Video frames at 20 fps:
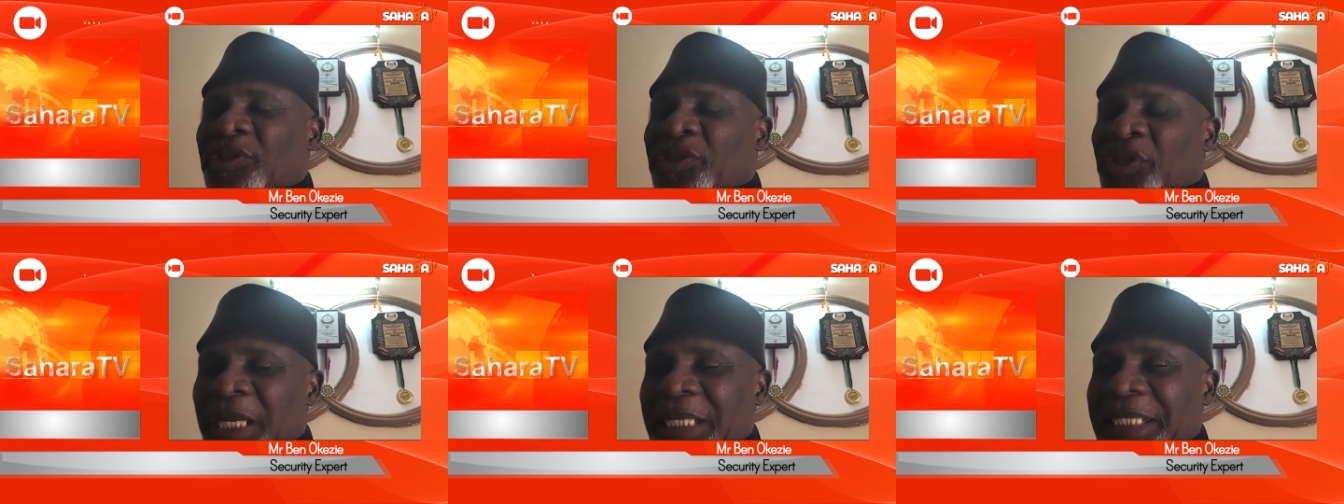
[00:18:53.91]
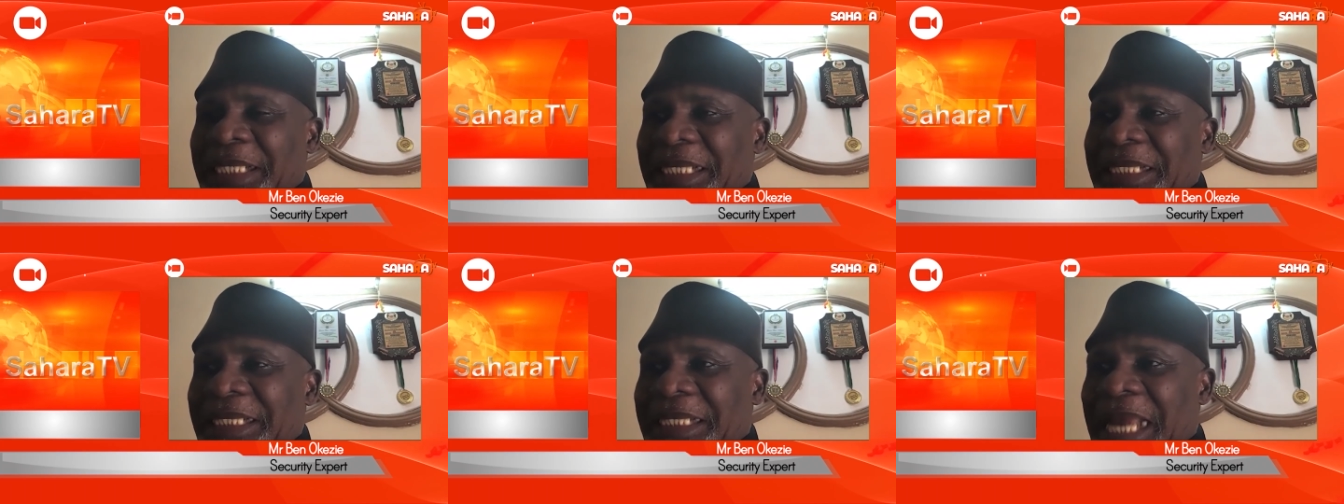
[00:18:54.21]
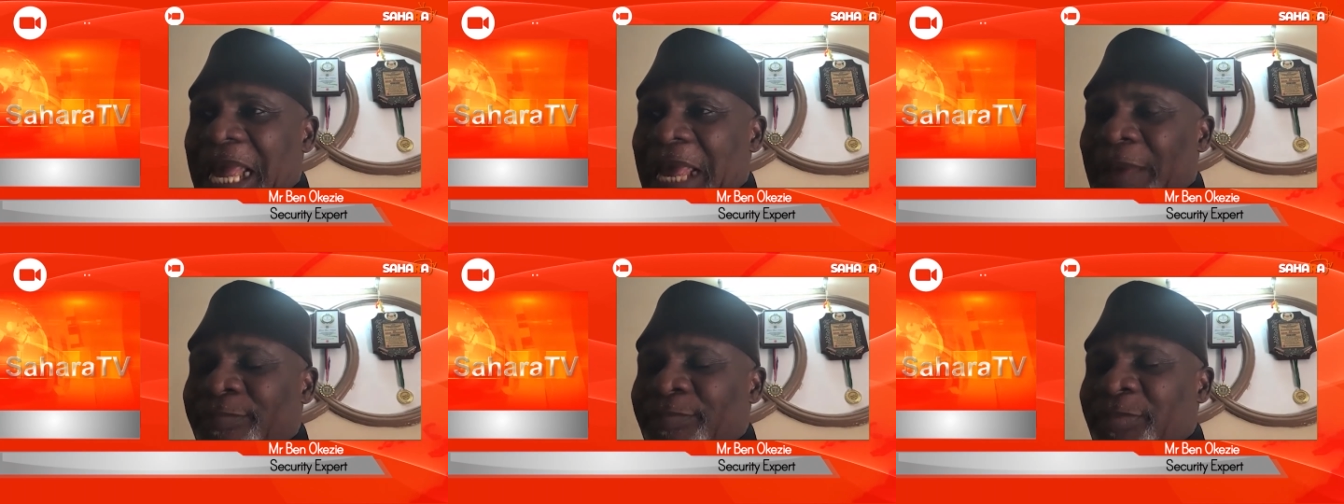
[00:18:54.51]
training
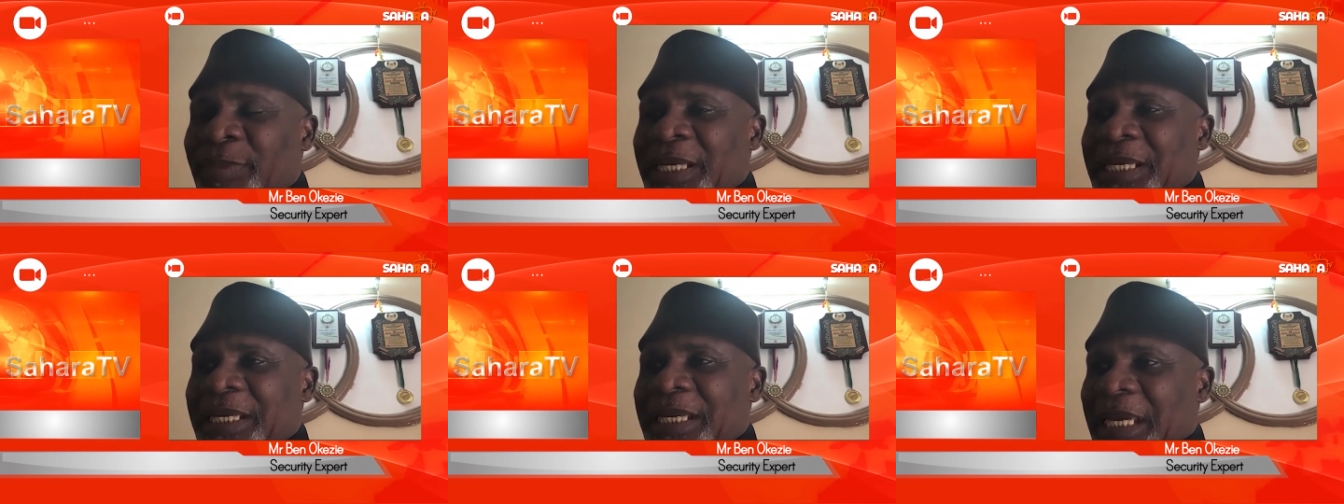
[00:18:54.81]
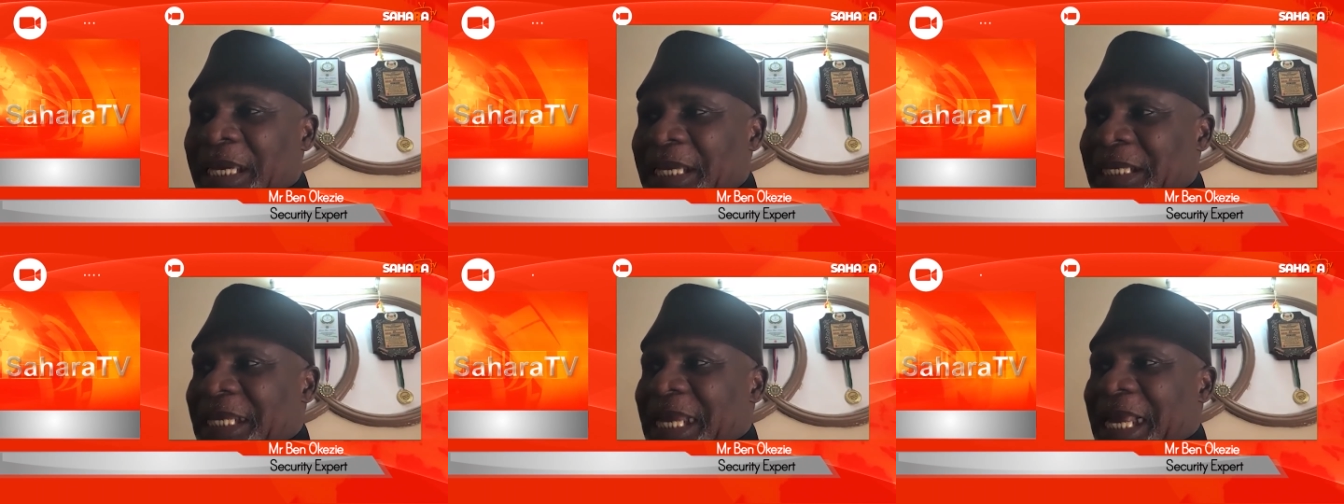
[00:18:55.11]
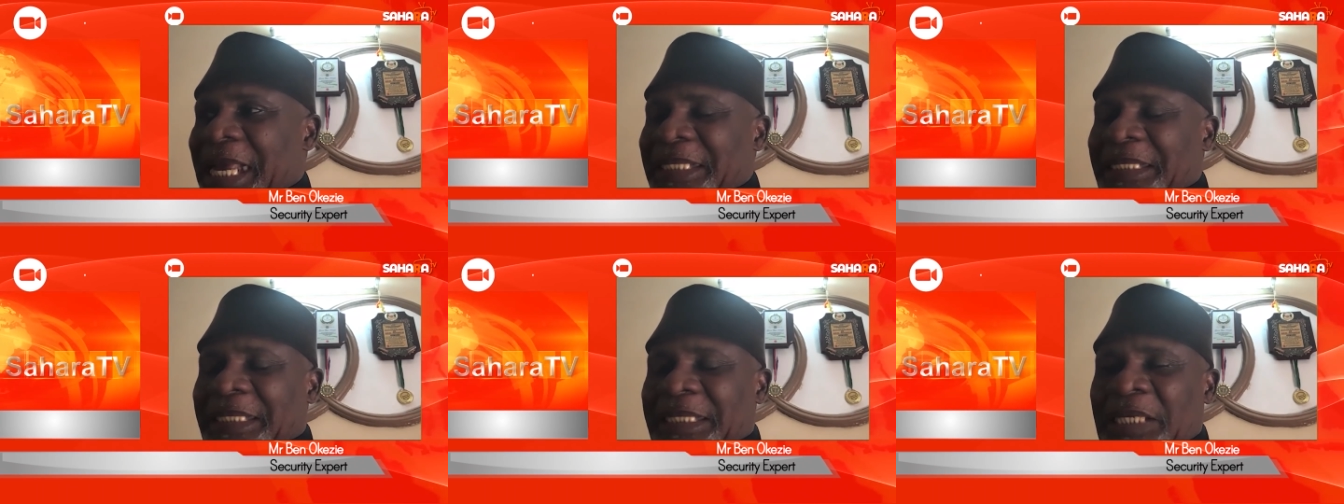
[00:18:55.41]
them in
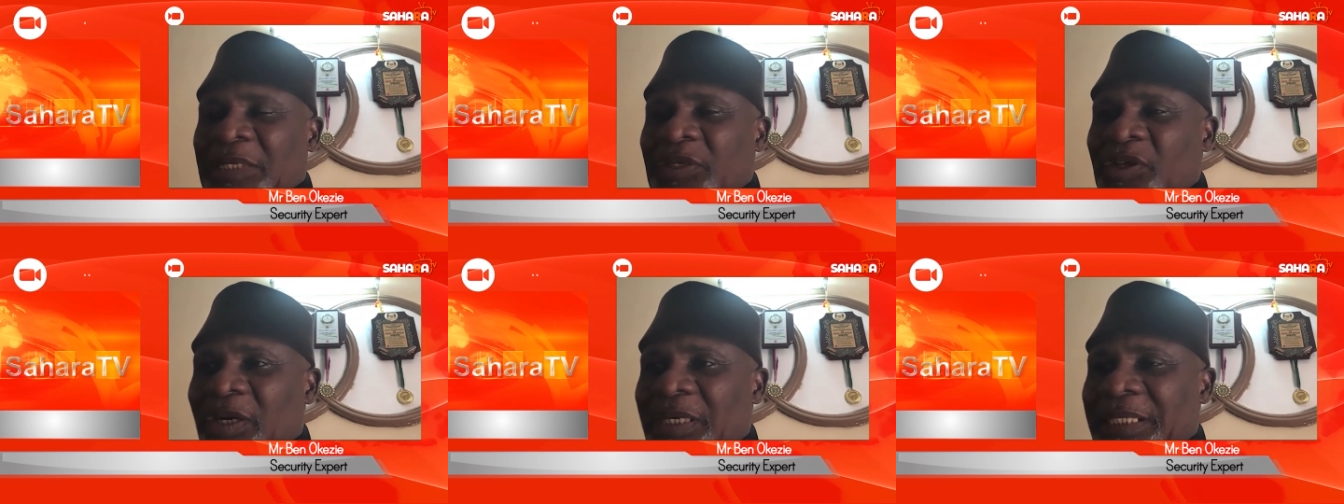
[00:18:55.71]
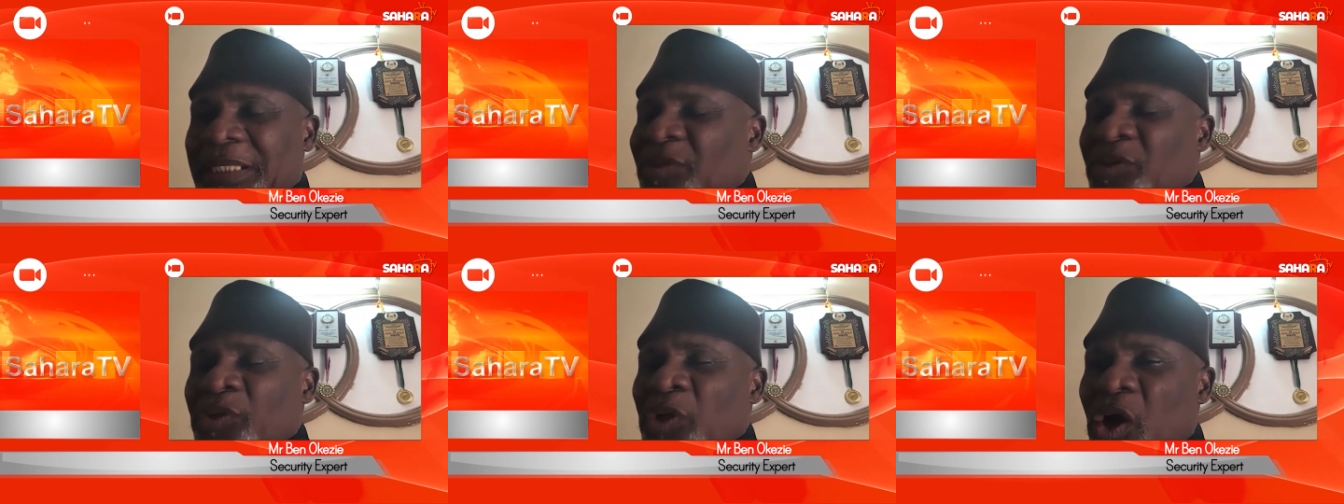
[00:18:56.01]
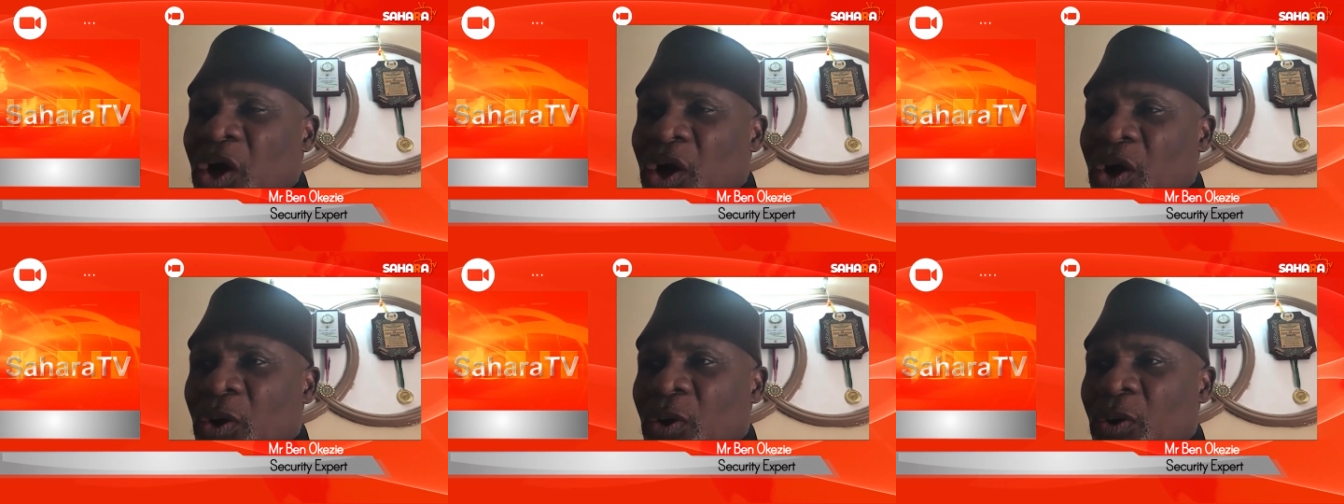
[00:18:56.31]
uh, security.
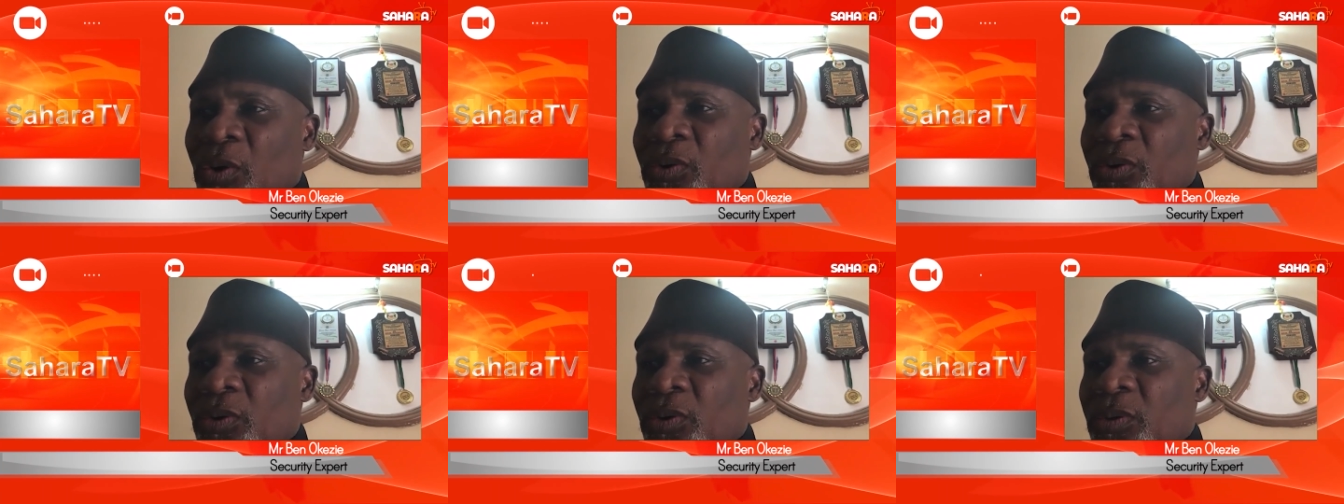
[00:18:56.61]
No,